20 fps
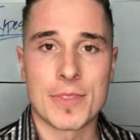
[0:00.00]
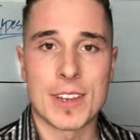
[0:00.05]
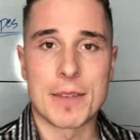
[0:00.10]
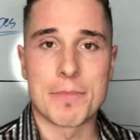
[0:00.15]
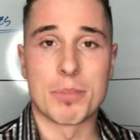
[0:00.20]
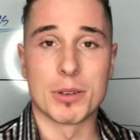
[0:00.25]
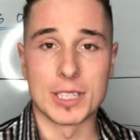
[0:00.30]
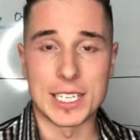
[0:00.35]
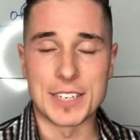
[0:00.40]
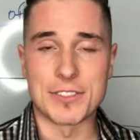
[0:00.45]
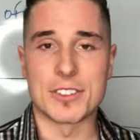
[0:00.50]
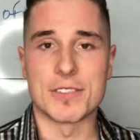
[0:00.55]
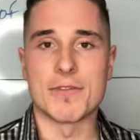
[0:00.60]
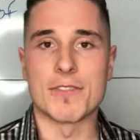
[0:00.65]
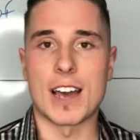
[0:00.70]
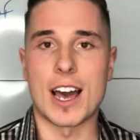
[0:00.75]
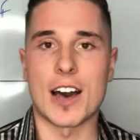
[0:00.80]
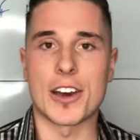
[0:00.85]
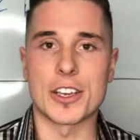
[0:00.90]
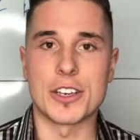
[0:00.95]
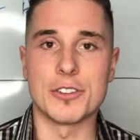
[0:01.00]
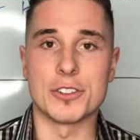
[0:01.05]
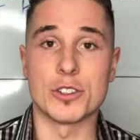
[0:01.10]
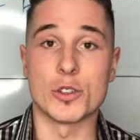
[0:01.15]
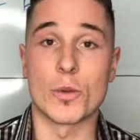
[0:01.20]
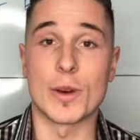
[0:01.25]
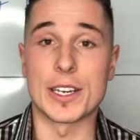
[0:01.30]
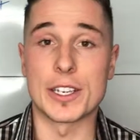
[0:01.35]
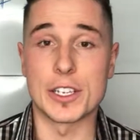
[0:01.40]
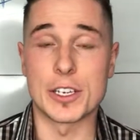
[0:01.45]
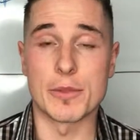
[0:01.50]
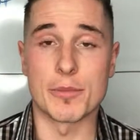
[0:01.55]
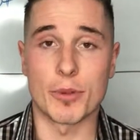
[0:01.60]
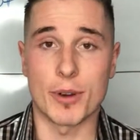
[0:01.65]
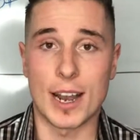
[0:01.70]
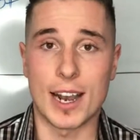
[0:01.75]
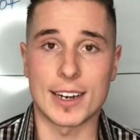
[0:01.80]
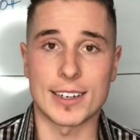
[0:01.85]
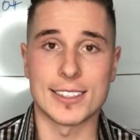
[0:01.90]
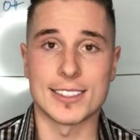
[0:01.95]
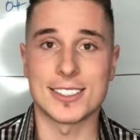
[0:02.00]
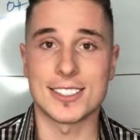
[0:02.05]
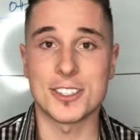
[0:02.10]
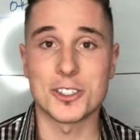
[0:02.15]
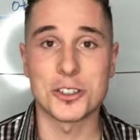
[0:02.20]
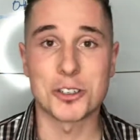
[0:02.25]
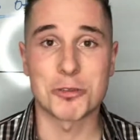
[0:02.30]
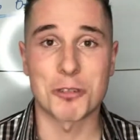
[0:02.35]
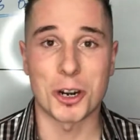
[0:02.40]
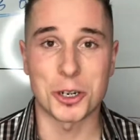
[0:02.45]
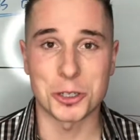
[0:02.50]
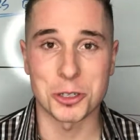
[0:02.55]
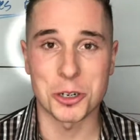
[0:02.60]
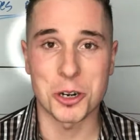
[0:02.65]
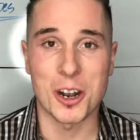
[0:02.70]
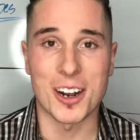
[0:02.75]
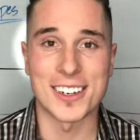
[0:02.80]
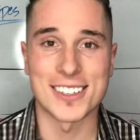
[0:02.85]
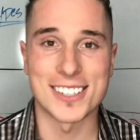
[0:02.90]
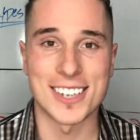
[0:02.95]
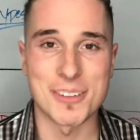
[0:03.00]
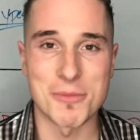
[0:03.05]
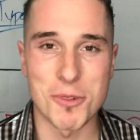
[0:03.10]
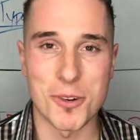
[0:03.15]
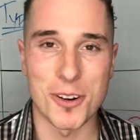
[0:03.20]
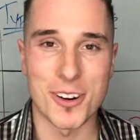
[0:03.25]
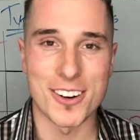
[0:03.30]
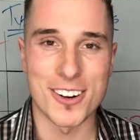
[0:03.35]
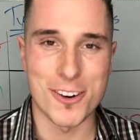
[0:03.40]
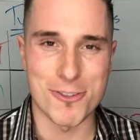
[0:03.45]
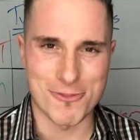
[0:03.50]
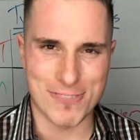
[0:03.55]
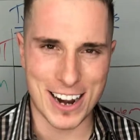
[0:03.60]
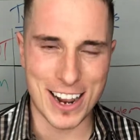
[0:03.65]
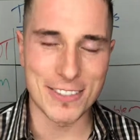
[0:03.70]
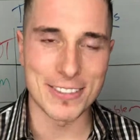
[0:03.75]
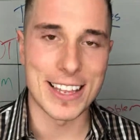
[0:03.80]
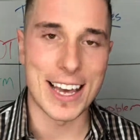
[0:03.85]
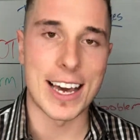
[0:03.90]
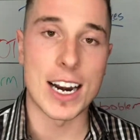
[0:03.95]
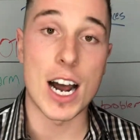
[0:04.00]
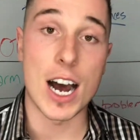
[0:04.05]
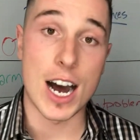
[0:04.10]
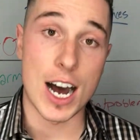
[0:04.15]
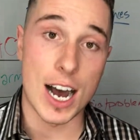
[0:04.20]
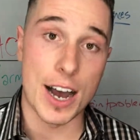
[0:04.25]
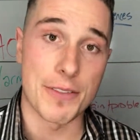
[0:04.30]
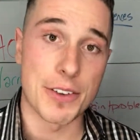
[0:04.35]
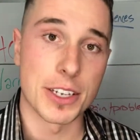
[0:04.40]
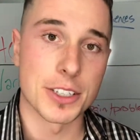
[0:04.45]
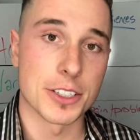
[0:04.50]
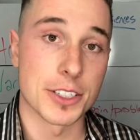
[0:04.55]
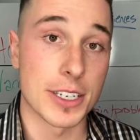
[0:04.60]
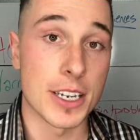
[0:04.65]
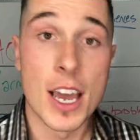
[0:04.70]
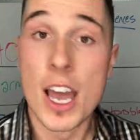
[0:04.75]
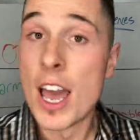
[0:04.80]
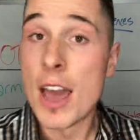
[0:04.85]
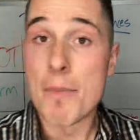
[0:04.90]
beliefs and values and the way that you practice, structure content more around that, obviously.